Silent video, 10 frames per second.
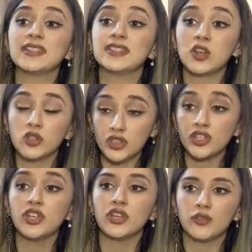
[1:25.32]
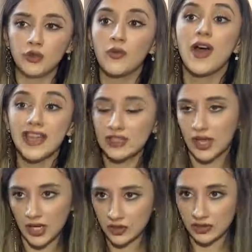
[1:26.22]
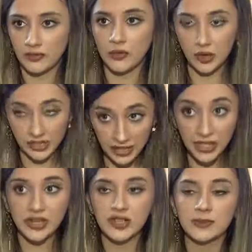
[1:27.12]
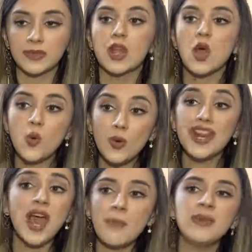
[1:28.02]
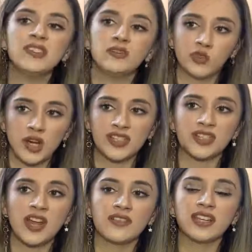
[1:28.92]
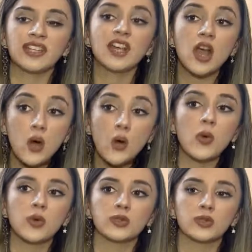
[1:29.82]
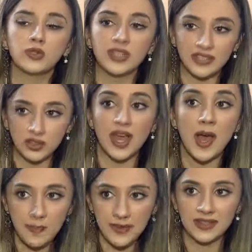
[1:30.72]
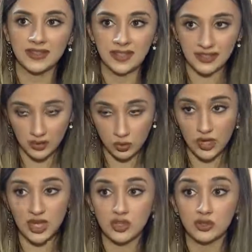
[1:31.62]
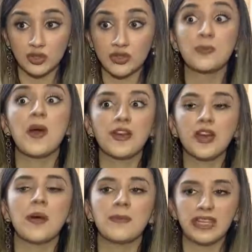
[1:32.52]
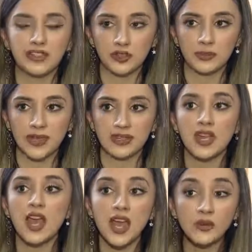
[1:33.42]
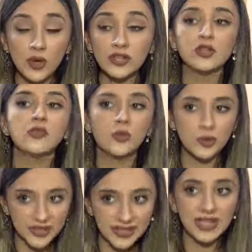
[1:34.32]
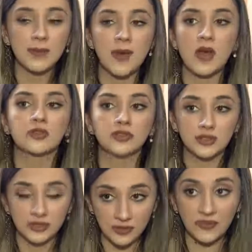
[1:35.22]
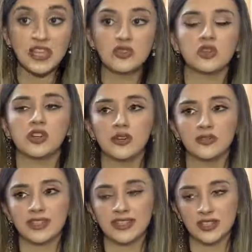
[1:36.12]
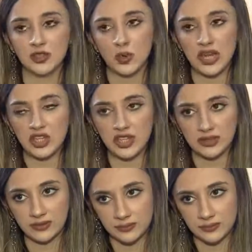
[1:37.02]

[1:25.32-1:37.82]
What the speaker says: is continuing for a while, actually, for years. But what happened right now that it caused it to happen, this situation to spark up a little bit? And what do you foresee about the future of this situation?